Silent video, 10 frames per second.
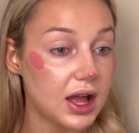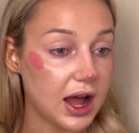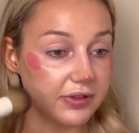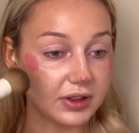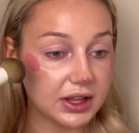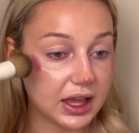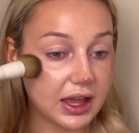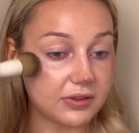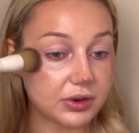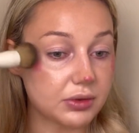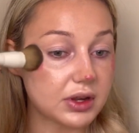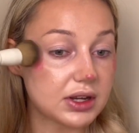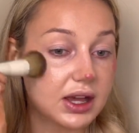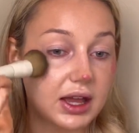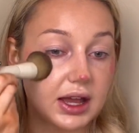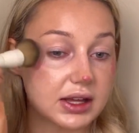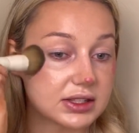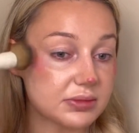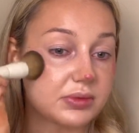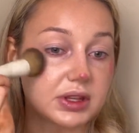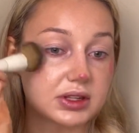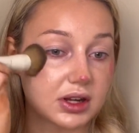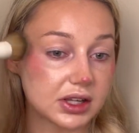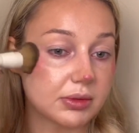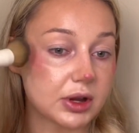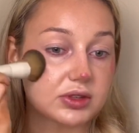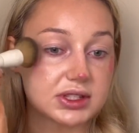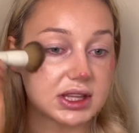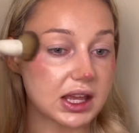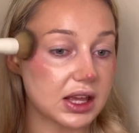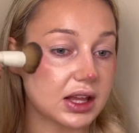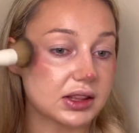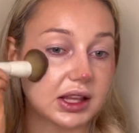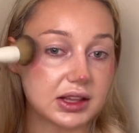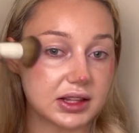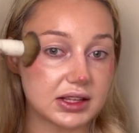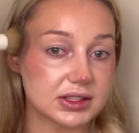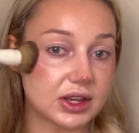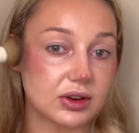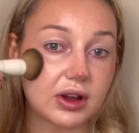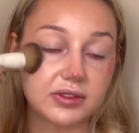I feel like everyone has been talking about Say lately, so I